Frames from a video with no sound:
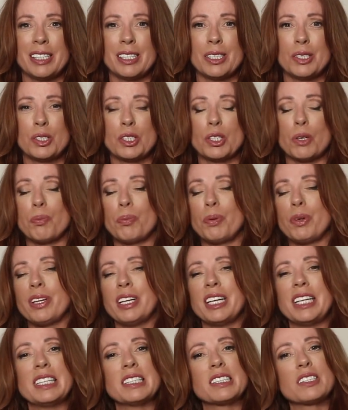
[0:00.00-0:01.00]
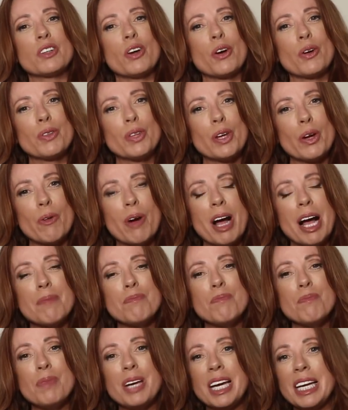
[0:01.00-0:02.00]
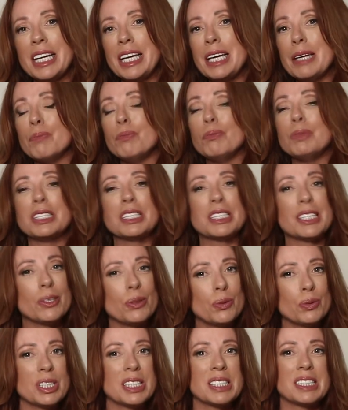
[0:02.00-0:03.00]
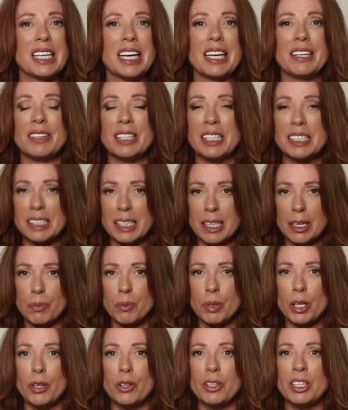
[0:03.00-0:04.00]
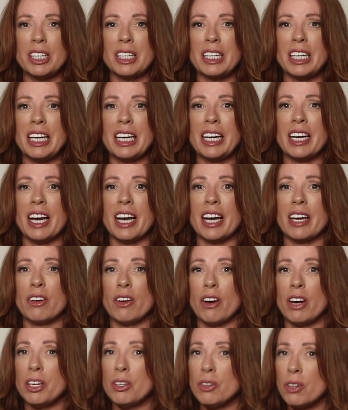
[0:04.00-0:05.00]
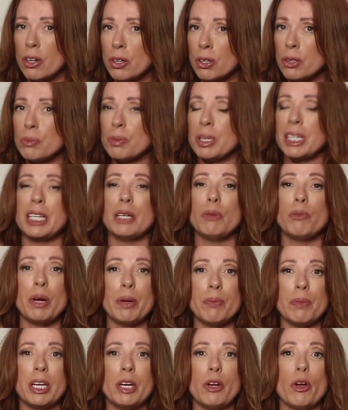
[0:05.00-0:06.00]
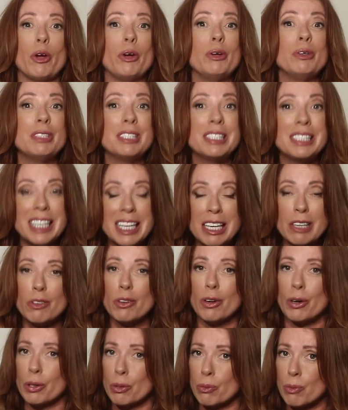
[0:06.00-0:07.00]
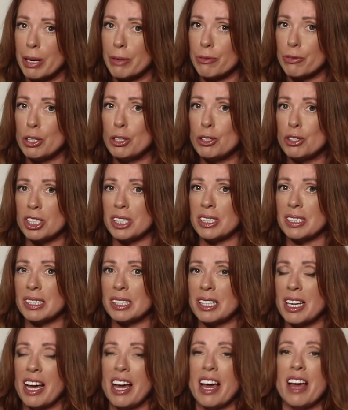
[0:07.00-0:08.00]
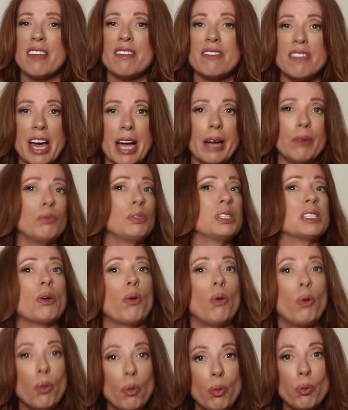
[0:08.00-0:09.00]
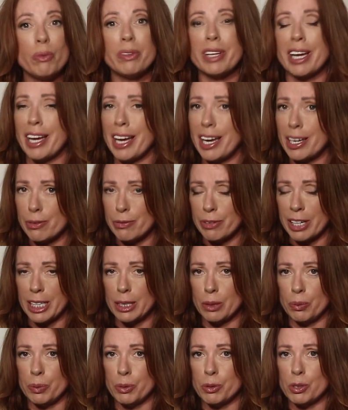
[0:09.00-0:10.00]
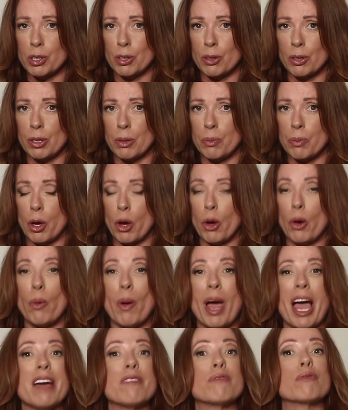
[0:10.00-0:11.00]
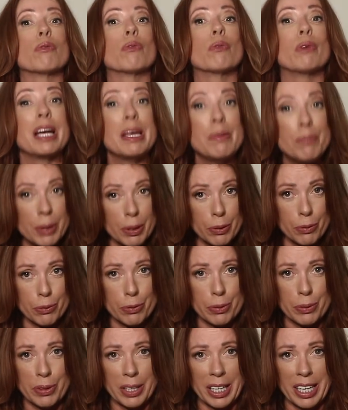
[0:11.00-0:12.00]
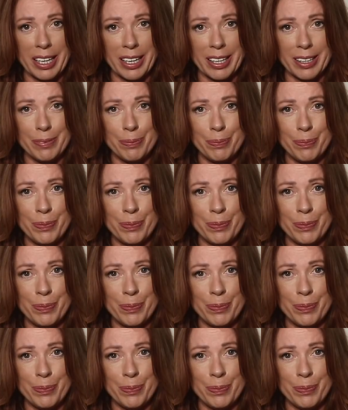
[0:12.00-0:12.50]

So please know there are many Matildas in this community, and I know many women who did go to refuges. That was all they had available to them, who have rebuilt from there.